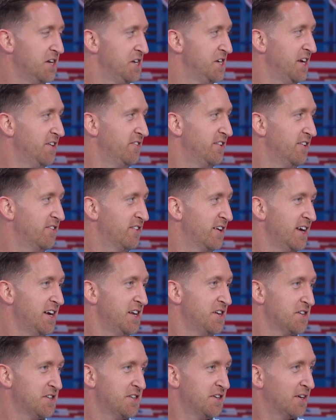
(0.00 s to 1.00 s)
GCC
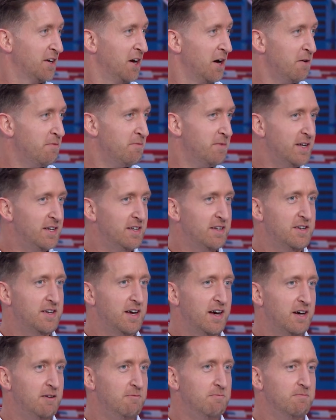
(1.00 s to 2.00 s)
just to come, and
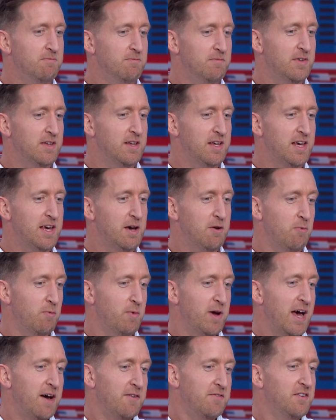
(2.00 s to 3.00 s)

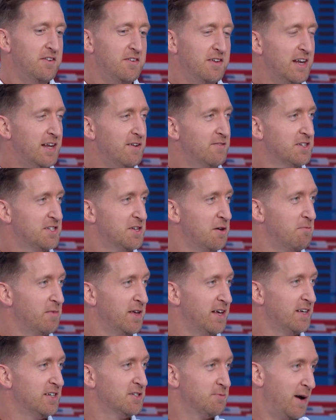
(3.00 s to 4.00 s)
we have to deliver
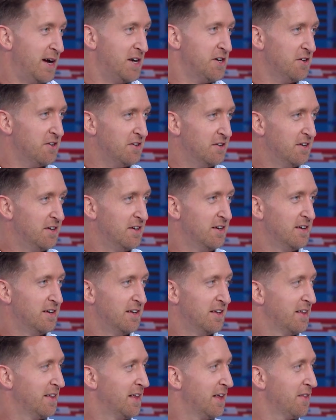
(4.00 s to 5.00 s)
something special.
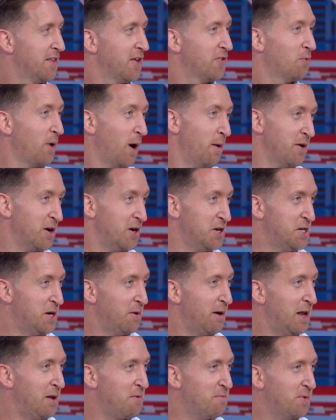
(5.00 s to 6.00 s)
That's why we got
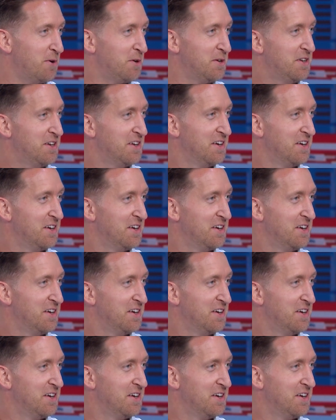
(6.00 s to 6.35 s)
Joelle on board.